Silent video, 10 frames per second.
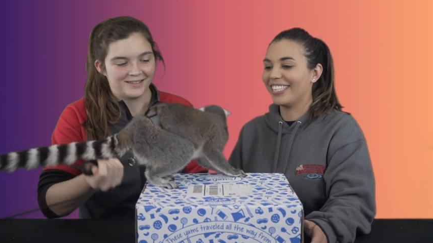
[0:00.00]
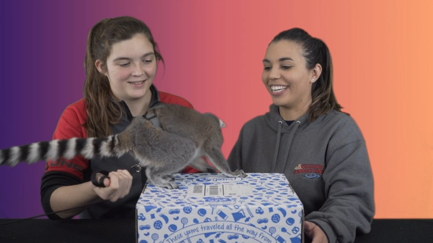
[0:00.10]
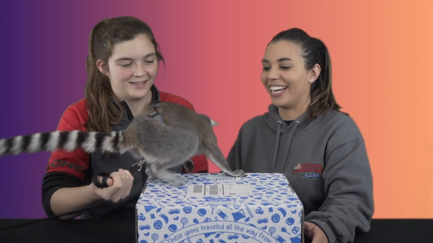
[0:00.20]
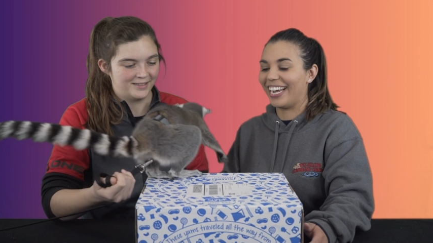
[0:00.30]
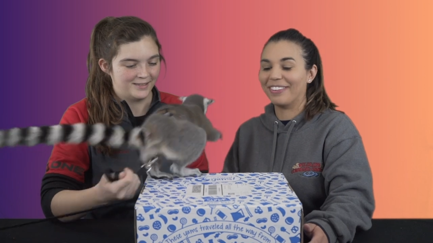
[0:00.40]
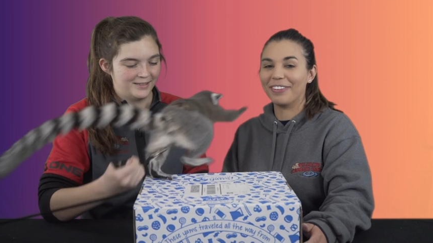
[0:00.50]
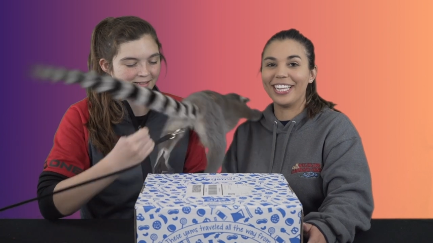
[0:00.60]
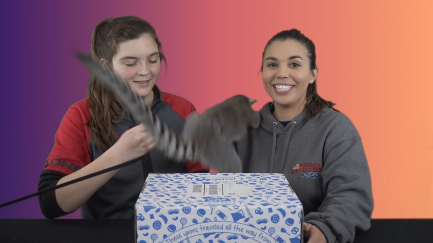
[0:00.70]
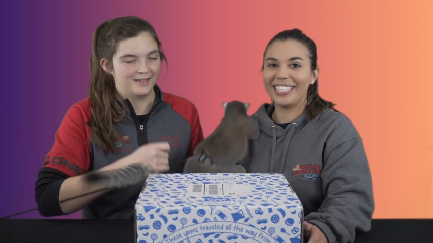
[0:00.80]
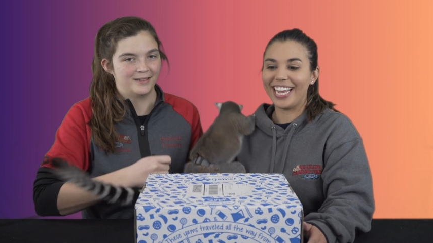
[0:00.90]
Speaker 1: Alright, but
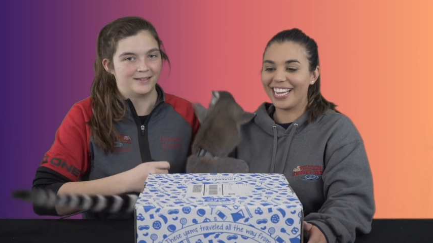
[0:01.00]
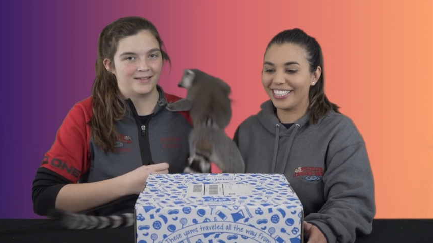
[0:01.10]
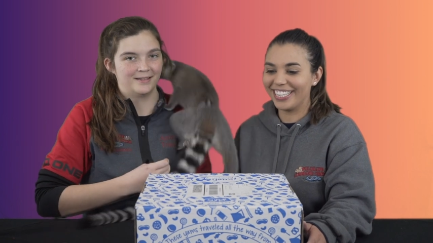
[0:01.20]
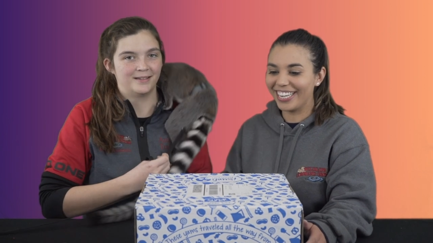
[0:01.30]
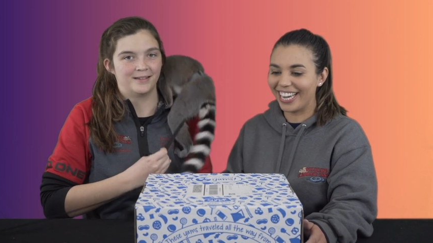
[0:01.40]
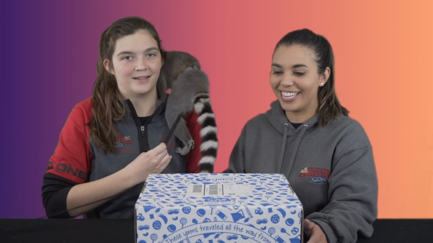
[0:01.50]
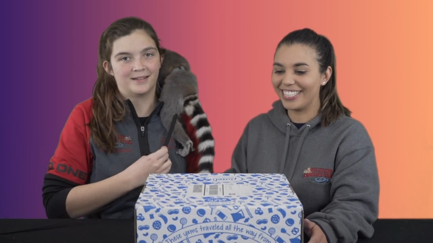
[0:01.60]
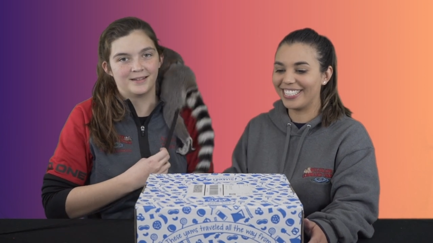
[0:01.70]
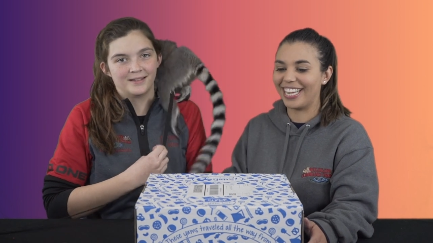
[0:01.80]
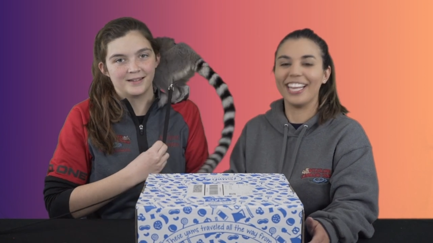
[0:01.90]
let's take a look and
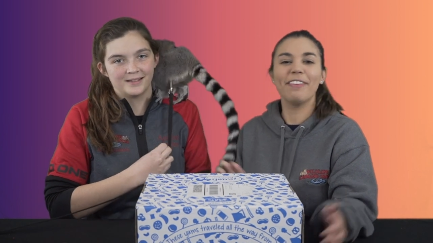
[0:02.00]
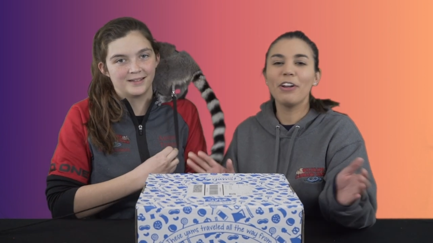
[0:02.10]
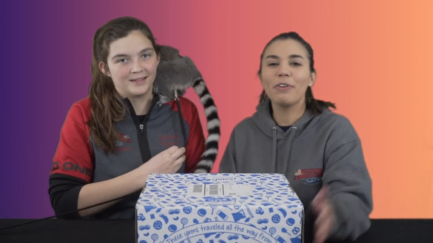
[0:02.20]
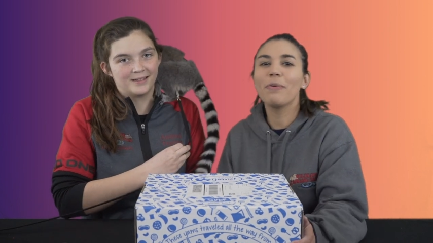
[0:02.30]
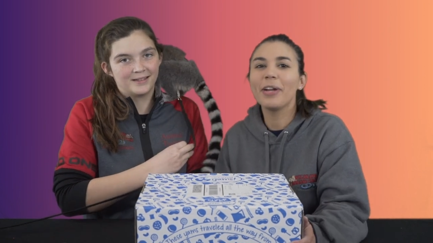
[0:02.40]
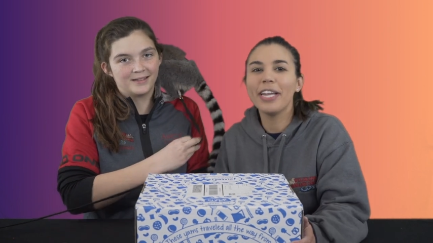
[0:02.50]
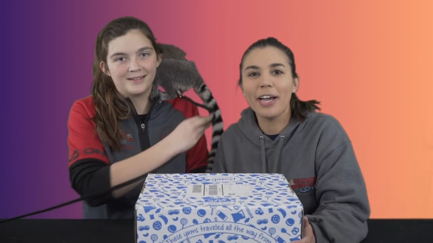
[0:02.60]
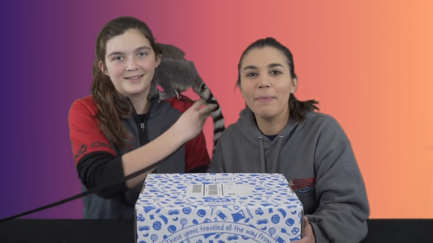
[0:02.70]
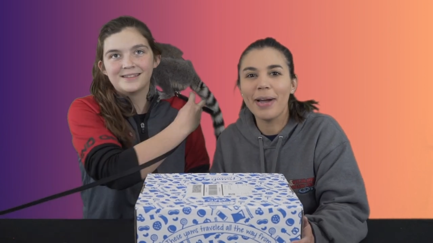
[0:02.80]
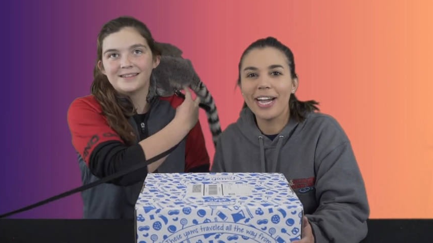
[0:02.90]
see. And if you don't know what a
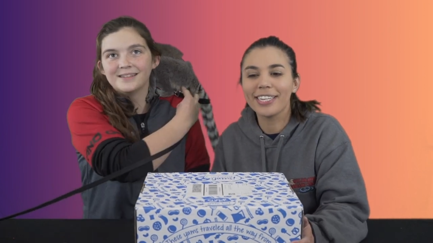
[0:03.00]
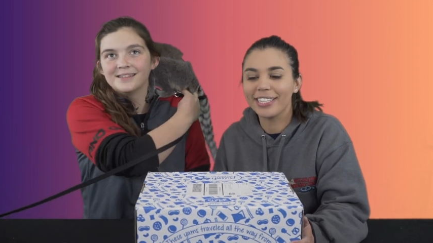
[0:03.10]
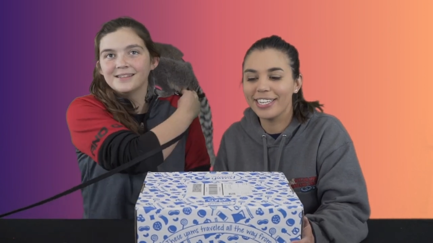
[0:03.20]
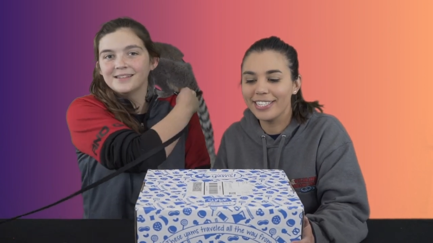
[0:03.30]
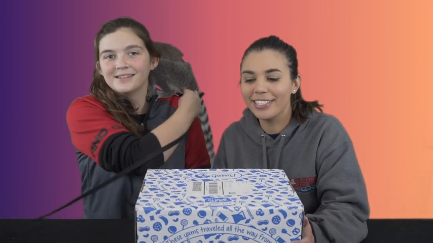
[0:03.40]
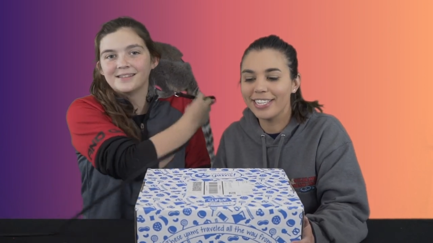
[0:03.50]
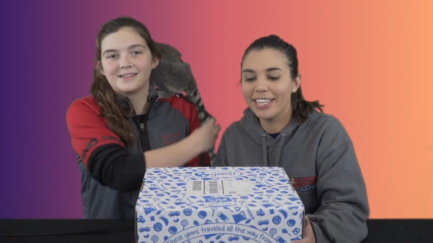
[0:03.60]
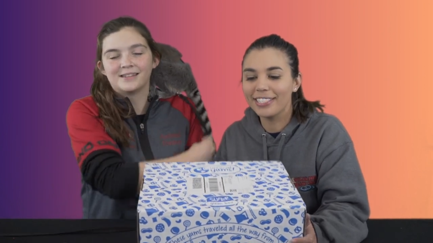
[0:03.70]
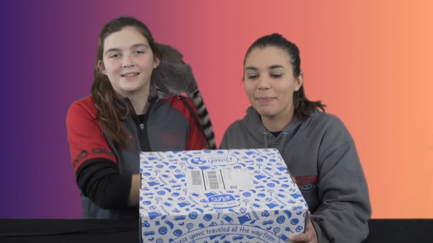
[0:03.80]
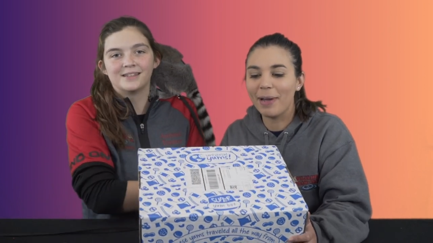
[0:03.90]
Yum! Box is,
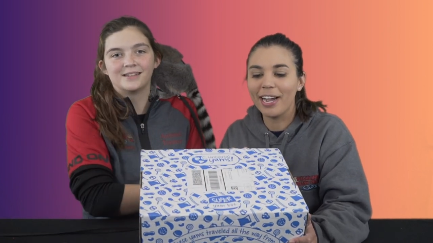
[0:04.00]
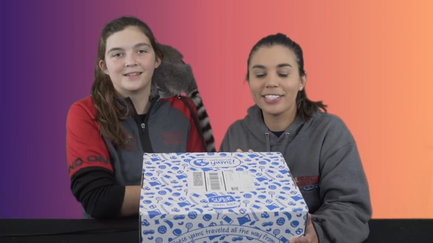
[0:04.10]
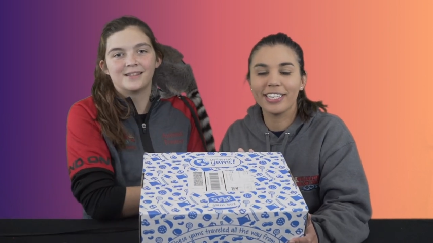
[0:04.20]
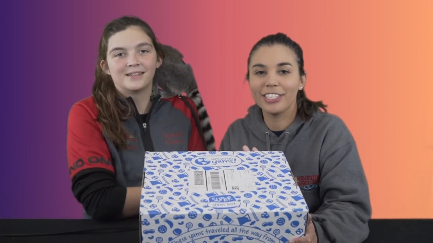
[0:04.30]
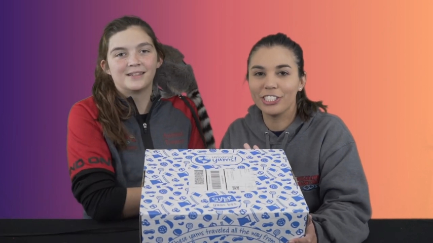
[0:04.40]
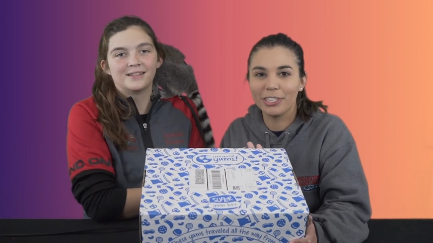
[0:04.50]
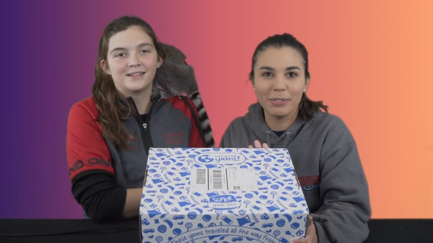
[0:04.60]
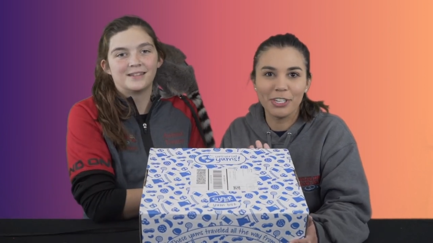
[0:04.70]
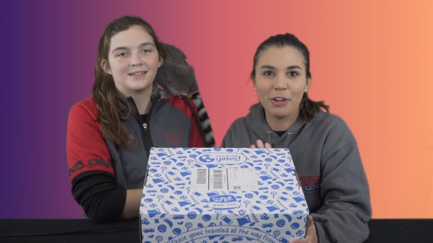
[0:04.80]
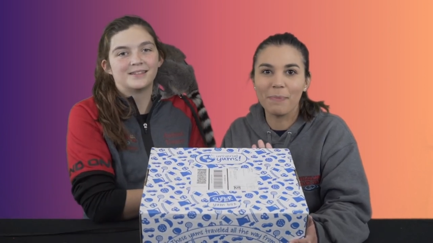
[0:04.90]
it's a box that gets shipped
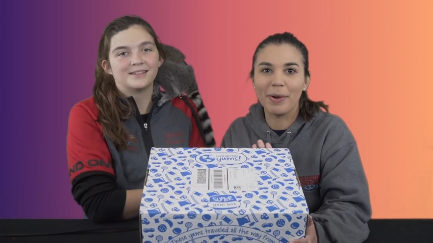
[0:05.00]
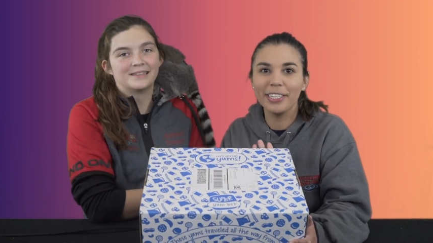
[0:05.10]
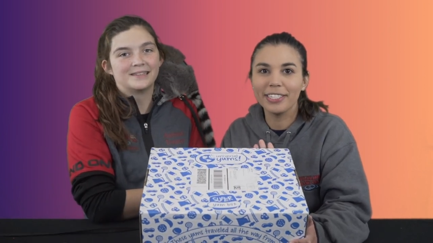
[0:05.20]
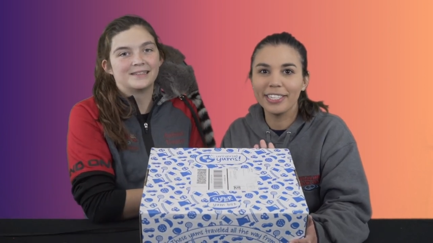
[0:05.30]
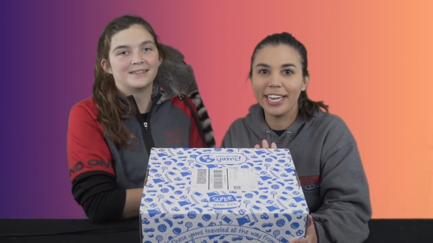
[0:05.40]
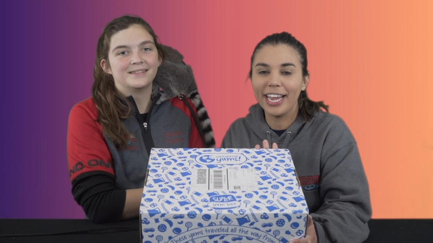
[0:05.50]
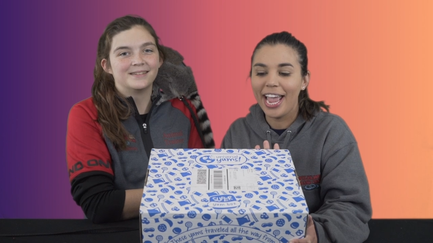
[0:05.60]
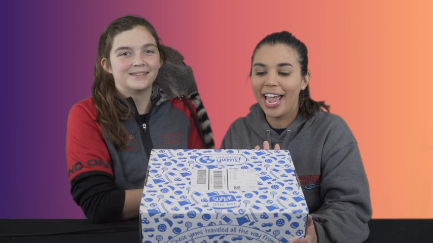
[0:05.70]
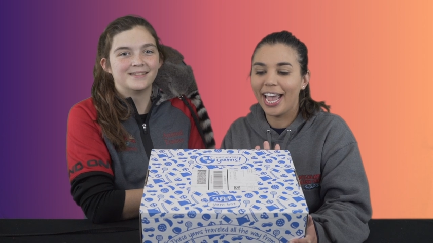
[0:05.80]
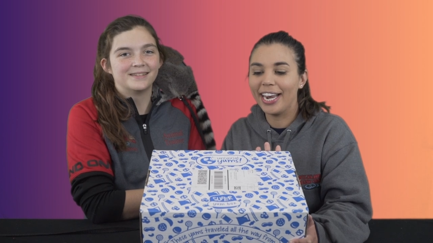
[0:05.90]
to you monthly,
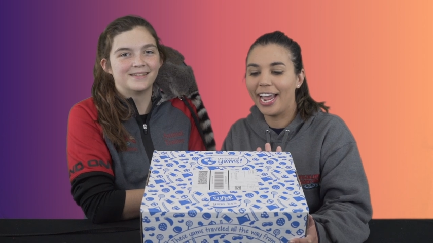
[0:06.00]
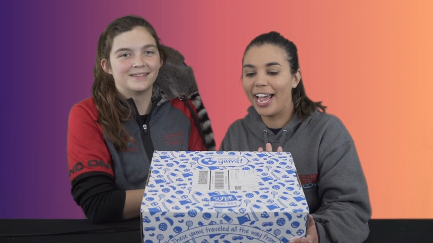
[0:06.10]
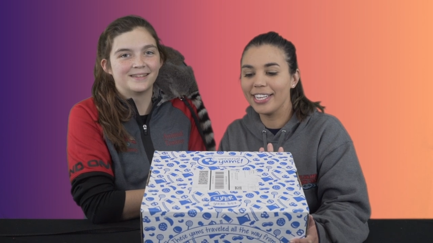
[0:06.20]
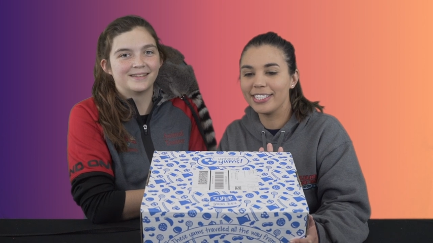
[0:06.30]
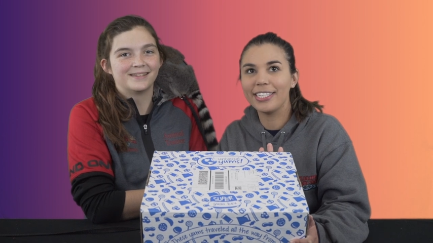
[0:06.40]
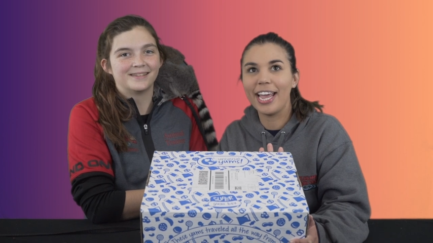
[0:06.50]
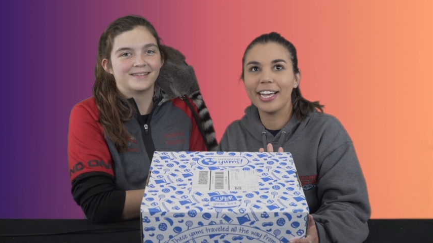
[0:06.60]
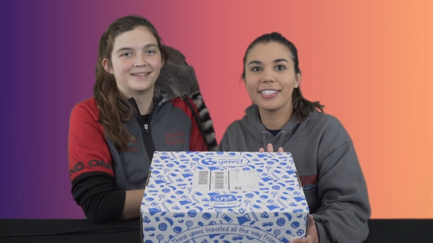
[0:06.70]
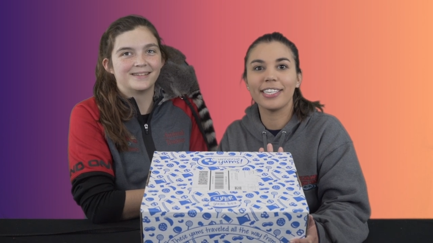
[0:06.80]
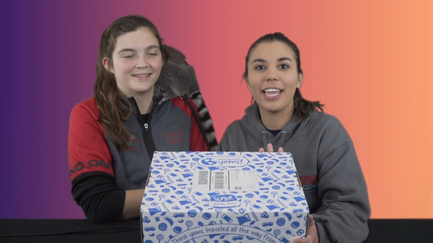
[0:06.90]
and it has
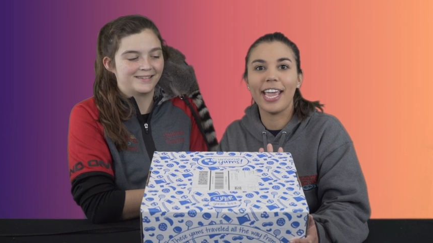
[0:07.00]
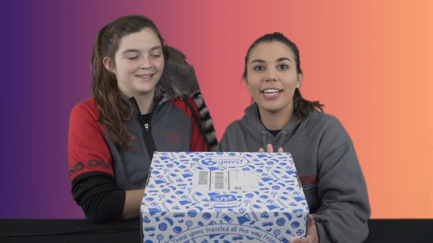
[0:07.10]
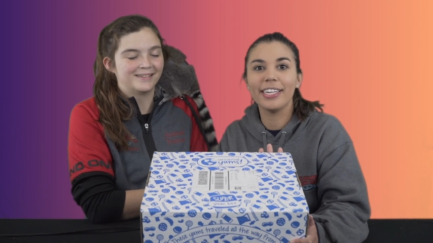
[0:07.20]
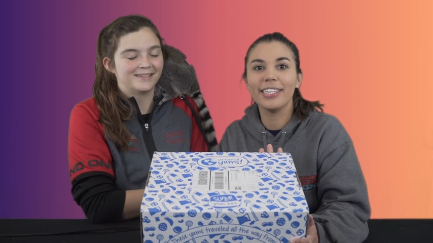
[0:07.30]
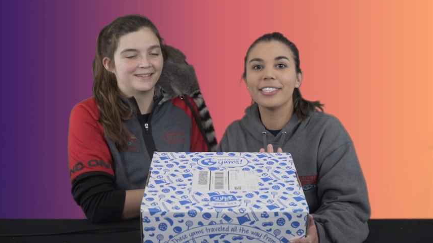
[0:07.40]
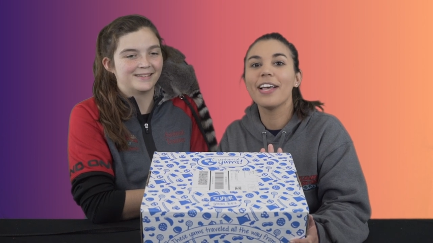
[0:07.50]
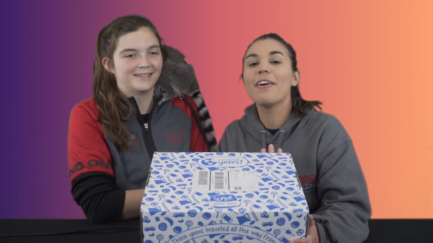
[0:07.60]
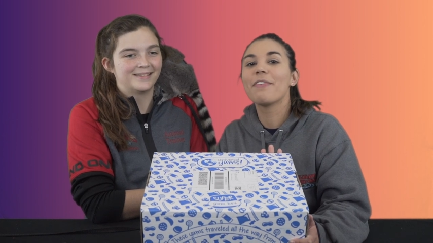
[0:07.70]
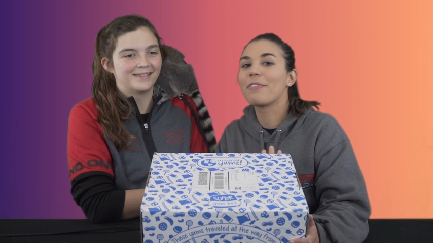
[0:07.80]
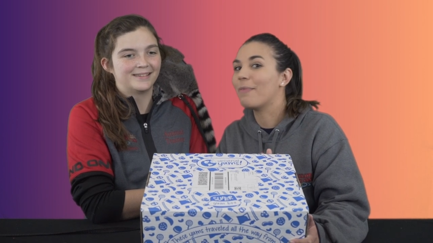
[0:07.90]
snacks and candies
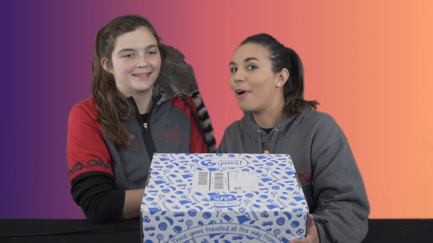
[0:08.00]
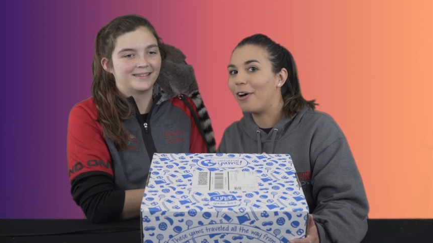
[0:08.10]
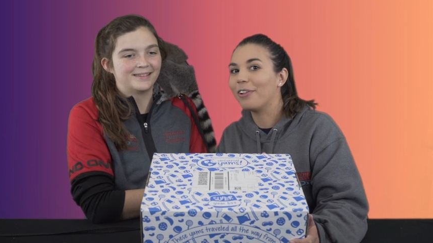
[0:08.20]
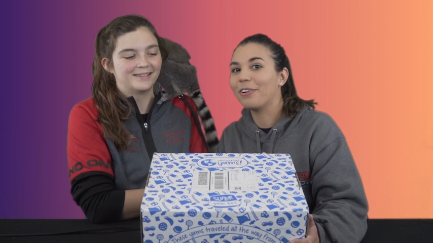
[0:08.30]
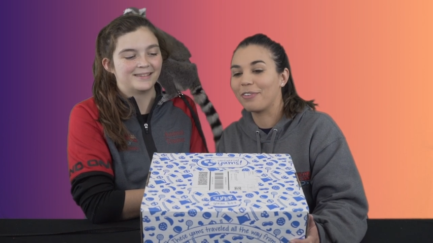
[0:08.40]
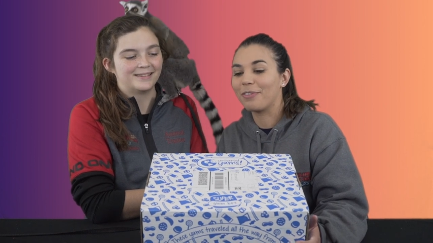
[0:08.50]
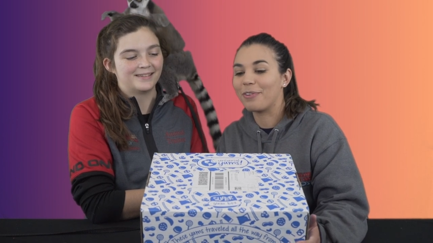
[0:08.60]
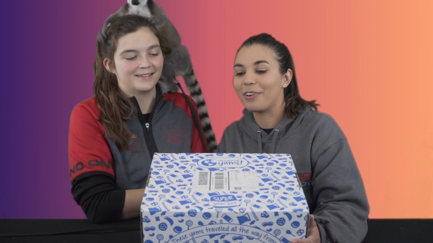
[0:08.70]
from all over the